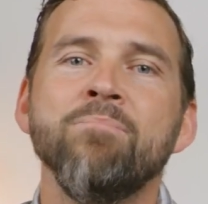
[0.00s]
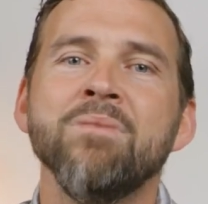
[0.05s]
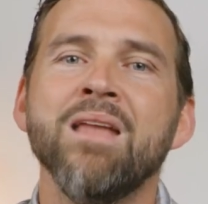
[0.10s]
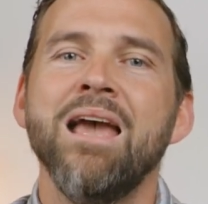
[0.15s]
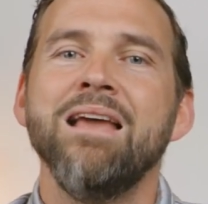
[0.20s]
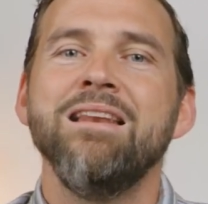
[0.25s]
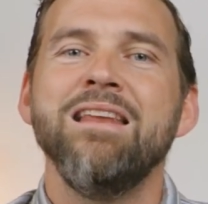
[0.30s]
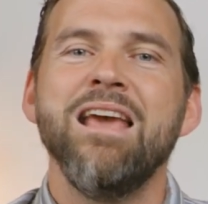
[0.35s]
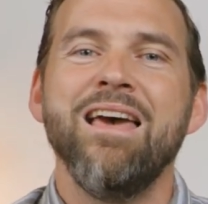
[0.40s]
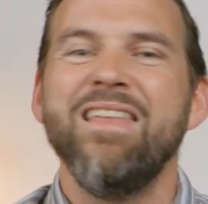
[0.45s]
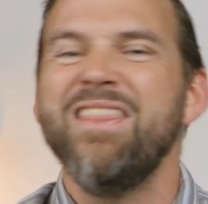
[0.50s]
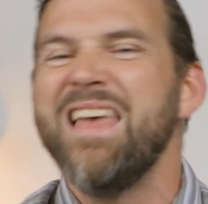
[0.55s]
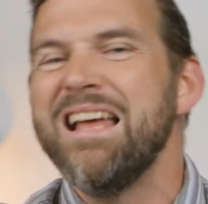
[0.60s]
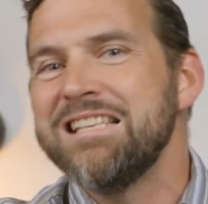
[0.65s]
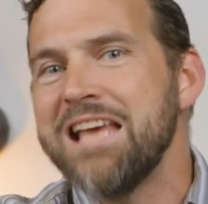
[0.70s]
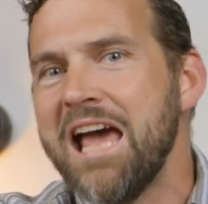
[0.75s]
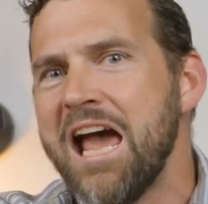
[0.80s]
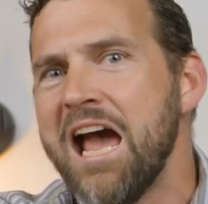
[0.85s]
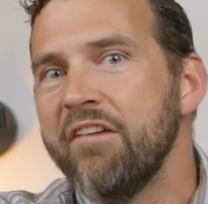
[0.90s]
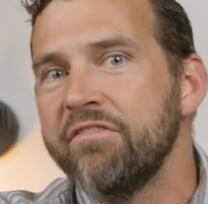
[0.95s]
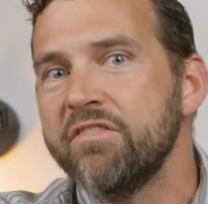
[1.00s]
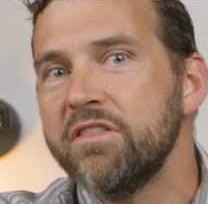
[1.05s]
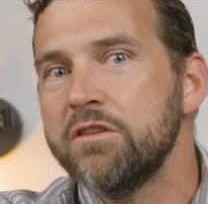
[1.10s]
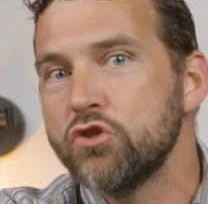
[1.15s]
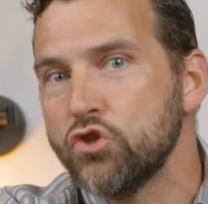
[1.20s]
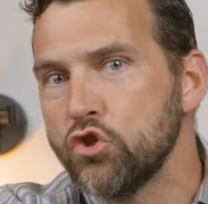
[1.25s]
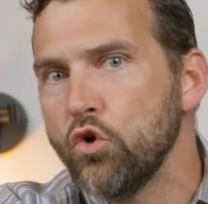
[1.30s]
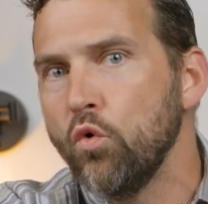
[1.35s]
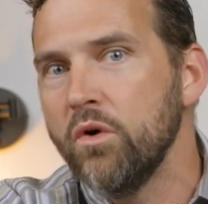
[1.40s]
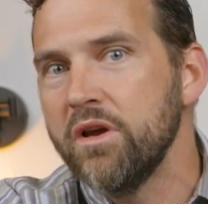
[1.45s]
And that's half the
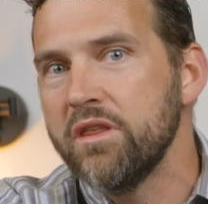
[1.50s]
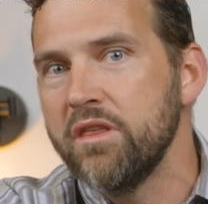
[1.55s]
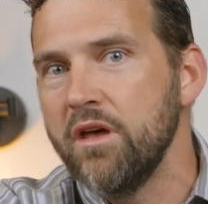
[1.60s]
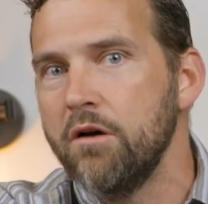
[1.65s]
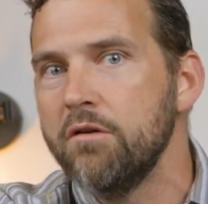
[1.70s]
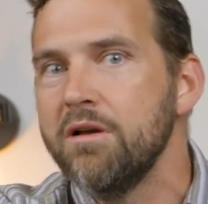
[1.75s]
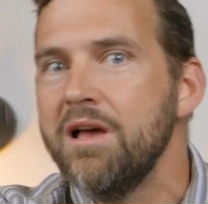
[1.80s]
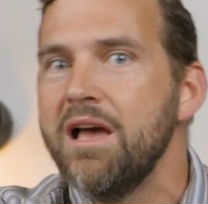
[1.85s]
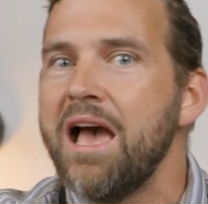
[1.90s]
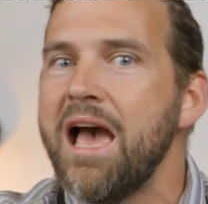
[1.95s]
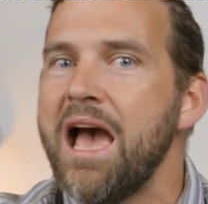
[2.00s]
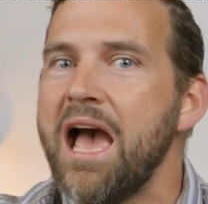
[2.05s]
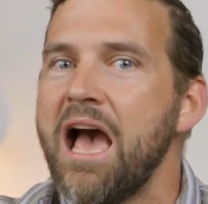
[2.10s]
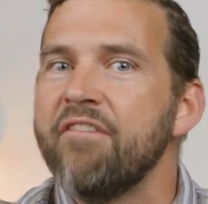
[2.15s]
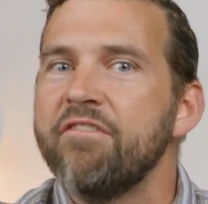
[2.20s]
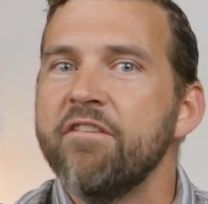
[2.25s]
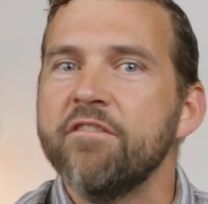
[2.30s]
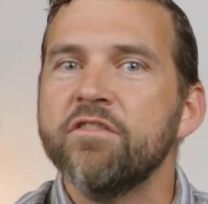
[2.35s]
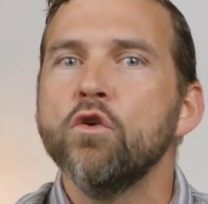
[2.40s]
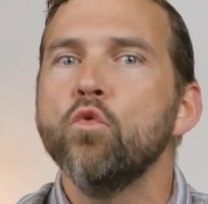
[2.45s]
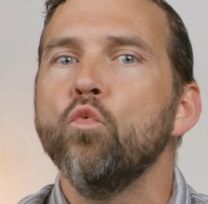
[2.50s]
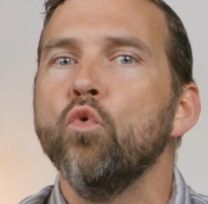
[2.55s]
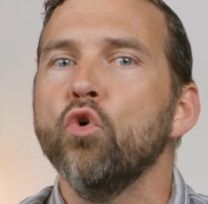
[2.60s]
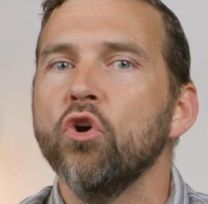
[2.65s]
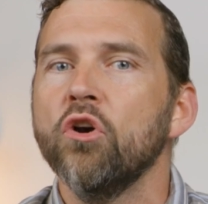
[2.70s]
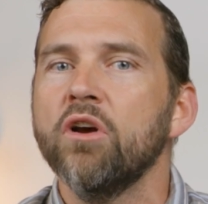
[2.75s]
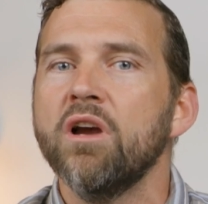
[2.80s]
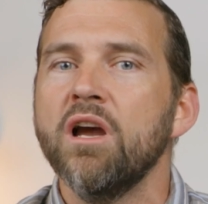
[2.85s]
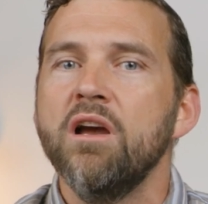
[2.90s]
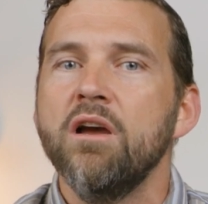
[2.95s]
story, though. Half of the
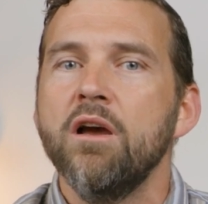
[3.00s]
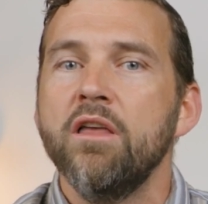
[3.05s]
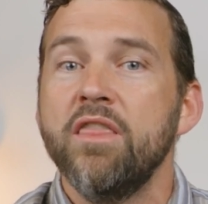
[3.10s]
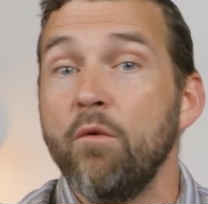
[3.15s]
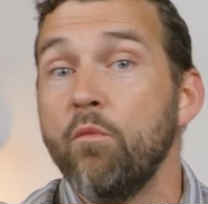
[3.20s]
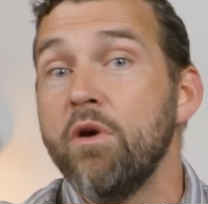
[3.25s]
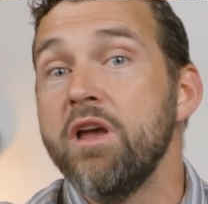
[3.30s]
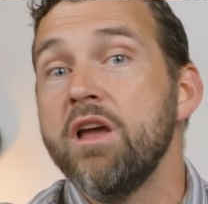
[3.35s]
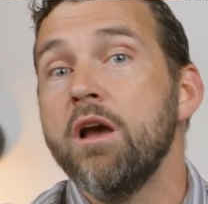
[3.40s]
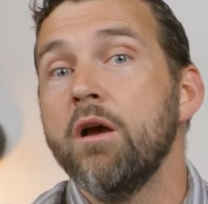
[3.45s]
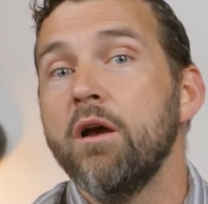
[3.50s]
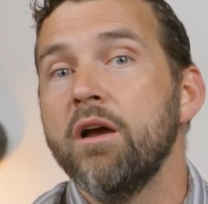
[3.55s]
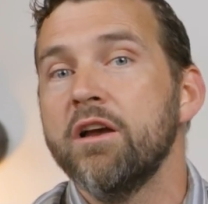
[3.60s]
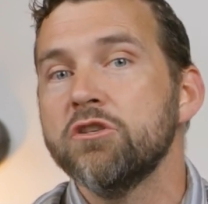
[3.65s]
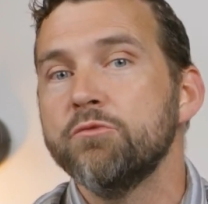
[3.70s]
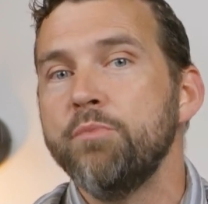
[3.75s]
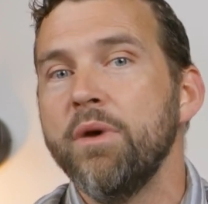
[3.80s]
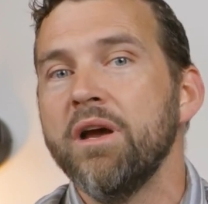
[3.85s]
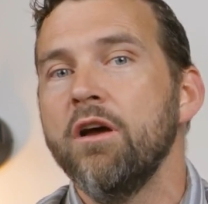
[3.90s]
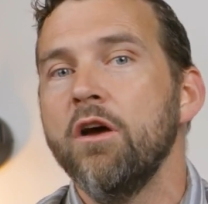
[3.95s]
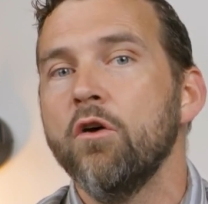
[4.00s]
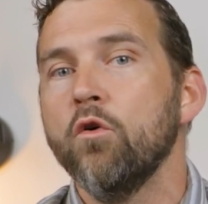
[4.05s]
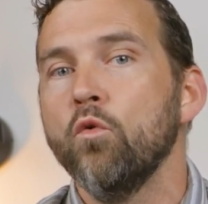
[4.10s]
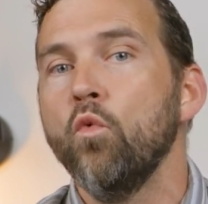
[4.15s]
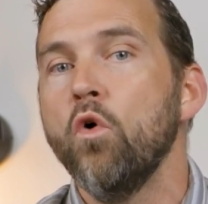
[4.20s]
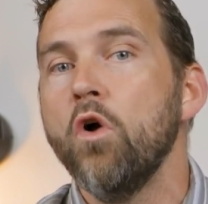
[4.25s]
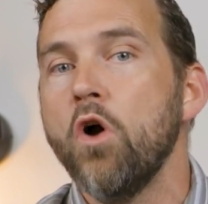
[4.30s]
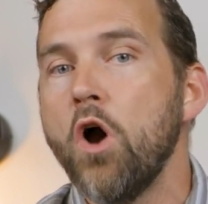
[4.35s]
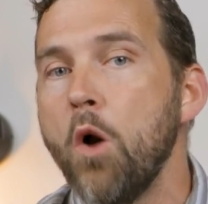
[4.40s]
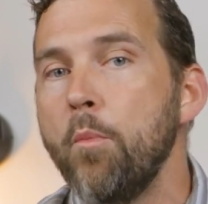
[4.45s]
work that we expect
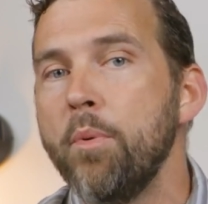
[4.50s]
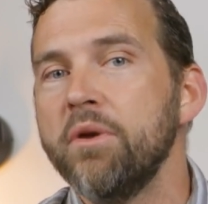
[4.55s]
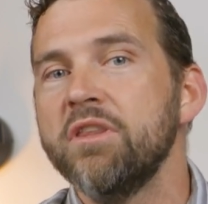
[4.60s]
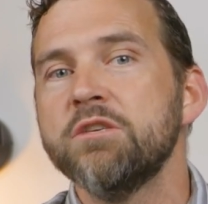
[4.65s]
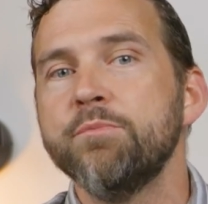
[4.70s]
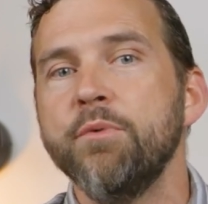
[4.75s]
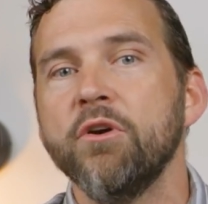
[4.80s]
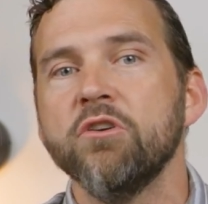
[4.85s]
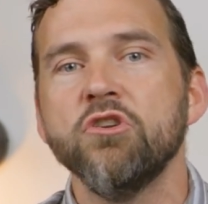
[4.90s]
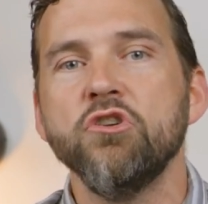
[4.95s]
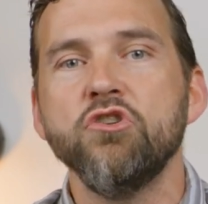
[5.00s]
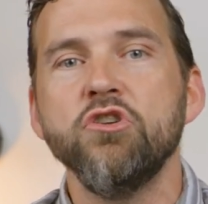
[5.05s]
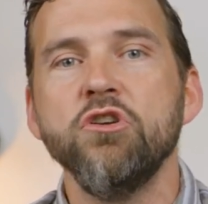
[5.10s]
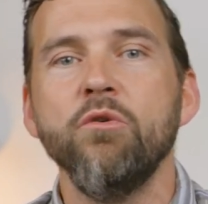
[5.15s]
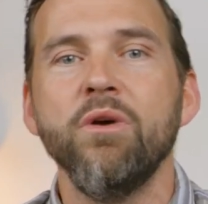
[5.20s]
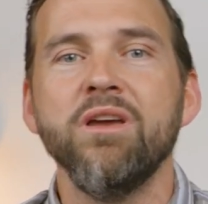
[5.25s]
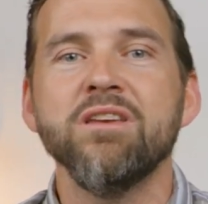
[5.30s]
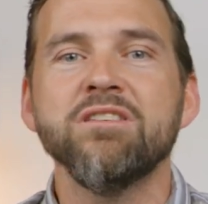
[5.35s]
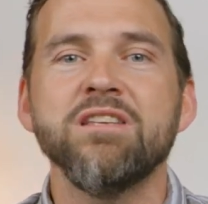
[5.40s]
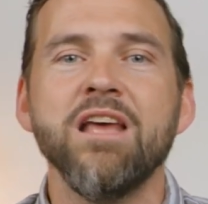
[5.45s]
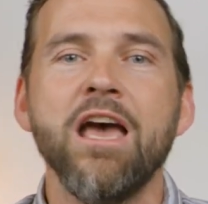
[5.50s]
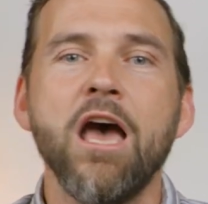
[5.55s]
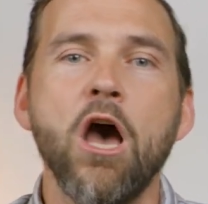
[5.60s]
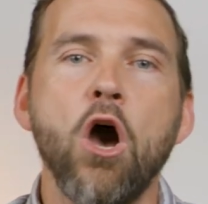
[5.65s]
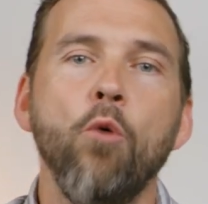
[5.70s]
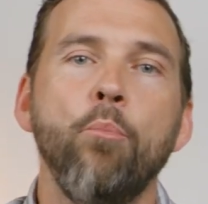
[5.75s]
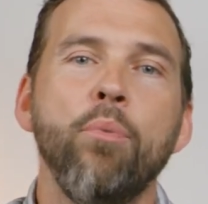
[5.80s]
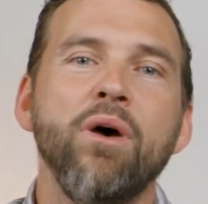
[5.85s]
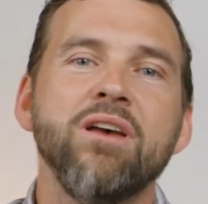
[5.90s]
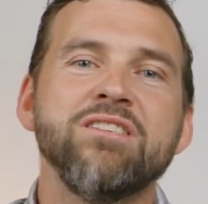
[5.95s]
or hoping the Spirit to do is to
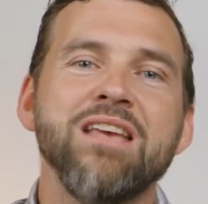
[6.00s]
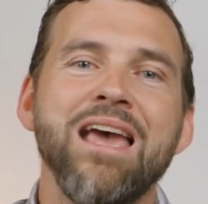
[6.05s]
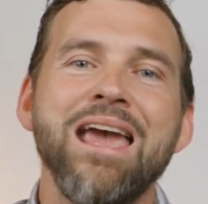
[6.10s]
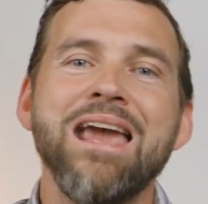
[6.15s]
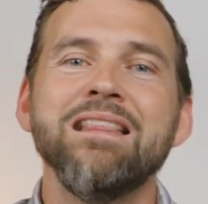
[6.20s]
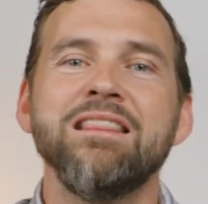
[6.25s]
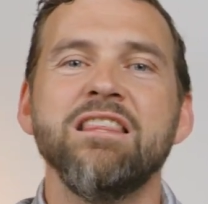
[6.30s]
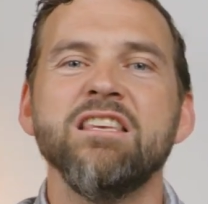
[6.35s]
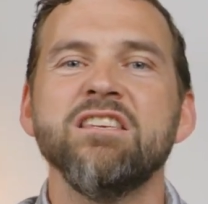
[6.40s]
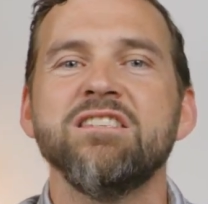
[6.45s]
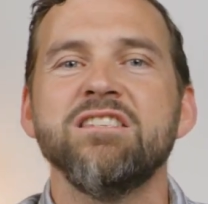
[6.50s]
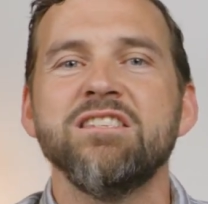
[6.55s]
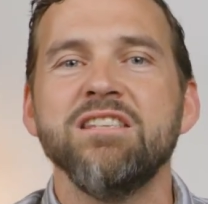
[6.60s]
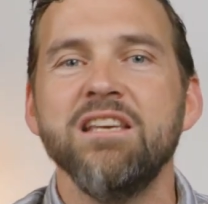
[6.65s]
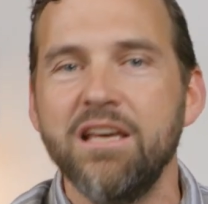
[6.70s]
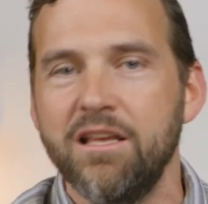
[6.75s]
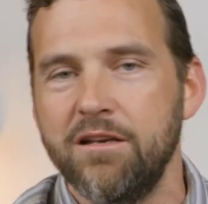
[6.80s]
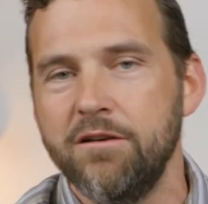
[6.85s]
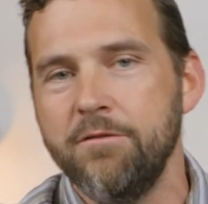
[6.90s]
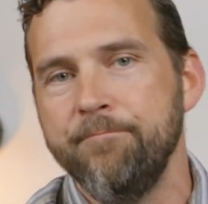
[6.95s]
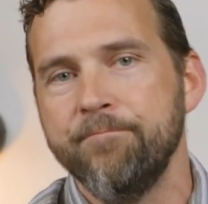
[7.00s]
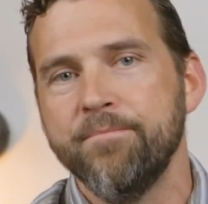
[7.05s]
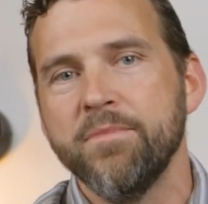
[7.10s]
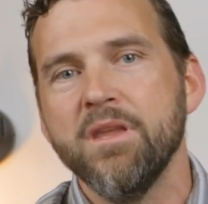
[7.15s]
help us hate the sin.